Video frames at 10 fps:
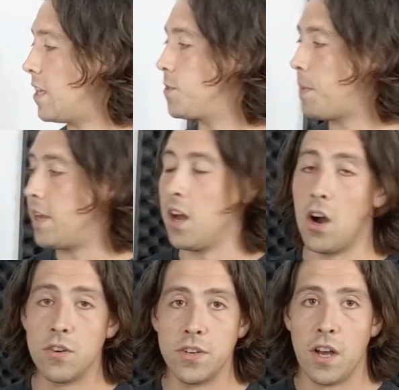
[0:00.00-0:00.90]
fans spending
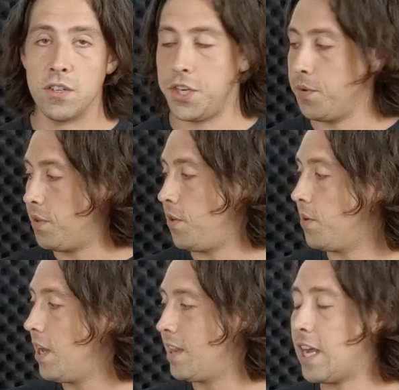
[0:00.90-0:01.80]
$100 a year with
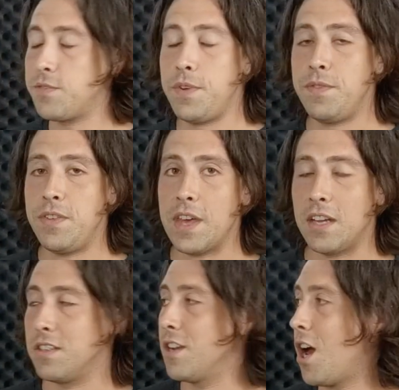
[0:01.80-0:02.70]
you, that's
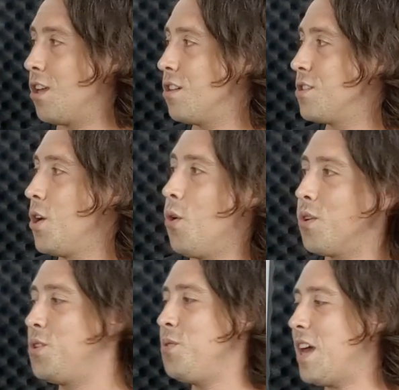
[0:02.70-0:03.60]
$50,000,
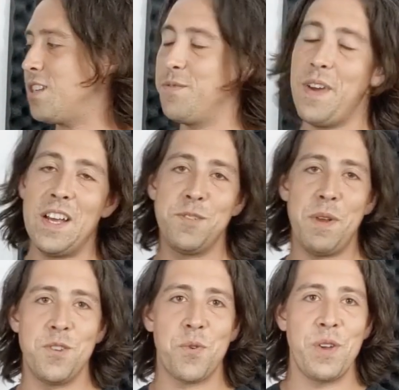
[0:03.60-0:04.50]
or 2,000 fans spending